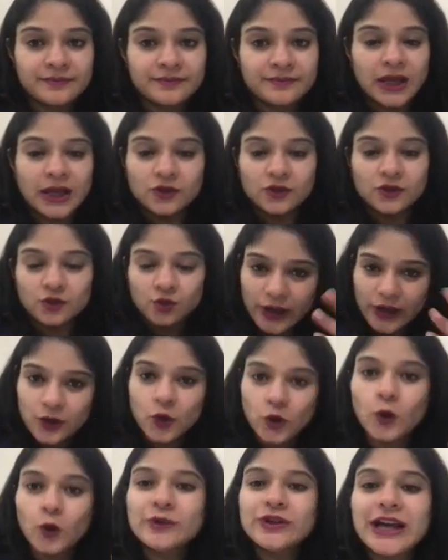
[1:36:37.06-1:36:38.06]
So I
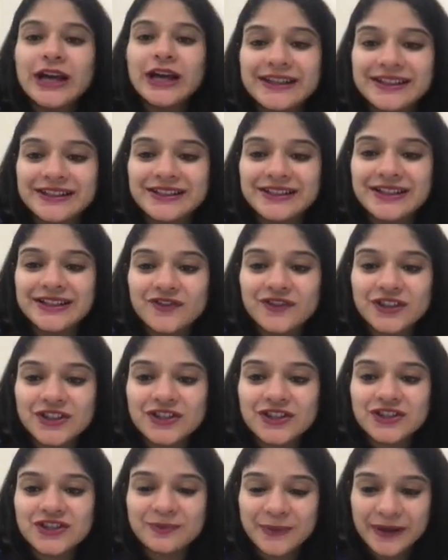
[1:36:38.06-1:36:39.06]
hope the ionic
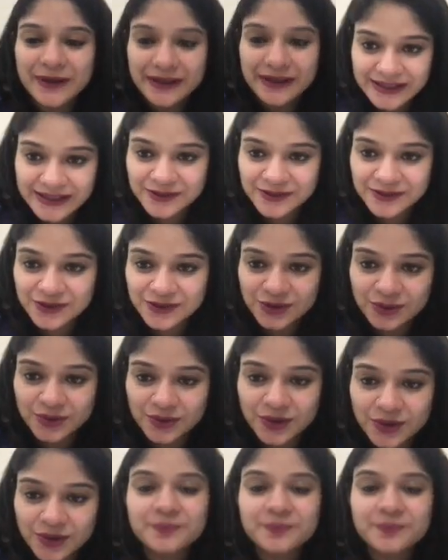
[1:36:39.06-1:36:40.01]
definition makes sense to you now.